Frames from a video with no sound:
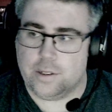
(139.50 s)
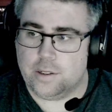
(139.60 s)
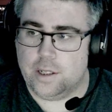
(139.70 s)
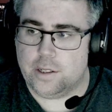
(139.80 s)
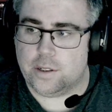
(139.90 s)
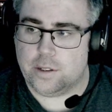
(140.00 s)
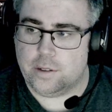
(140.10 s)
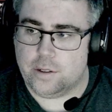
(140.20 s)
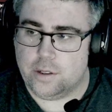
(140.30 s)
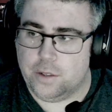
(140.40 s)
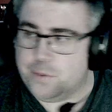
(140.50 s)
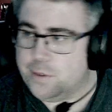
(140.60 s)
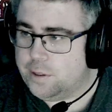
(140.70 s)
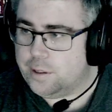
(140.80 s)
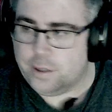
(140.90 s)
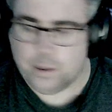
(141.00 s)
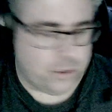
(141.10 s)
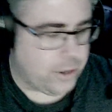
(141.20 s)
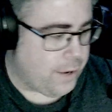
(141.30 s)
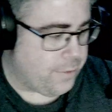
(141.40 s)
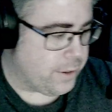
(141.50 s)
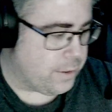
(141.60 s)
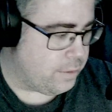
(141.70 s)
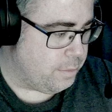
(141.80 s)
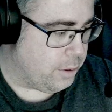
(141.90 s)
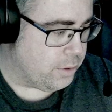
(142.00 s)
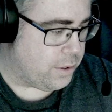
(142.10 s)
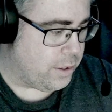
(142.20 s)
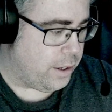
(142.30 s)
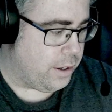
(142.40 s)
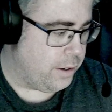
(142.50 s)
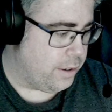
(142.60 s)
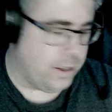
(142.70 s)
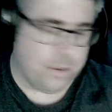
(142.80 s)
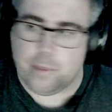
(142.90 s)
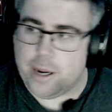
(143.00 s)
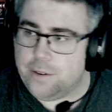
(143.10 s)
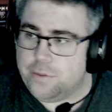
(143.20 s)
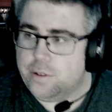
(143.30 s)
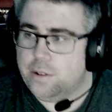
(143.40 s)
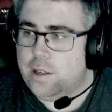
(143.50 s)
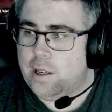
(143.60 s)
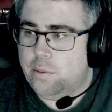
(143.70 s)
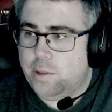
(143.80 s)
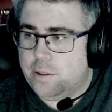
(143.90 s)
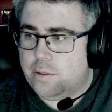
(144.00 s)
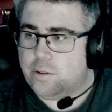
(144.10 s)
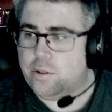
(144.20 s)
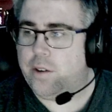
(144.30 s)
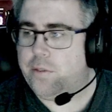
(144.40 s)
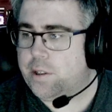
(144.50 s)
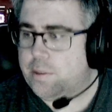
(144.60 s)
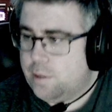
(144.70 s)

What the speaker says: it's good for no traffic most of the year, and then bad for Halloween traffic.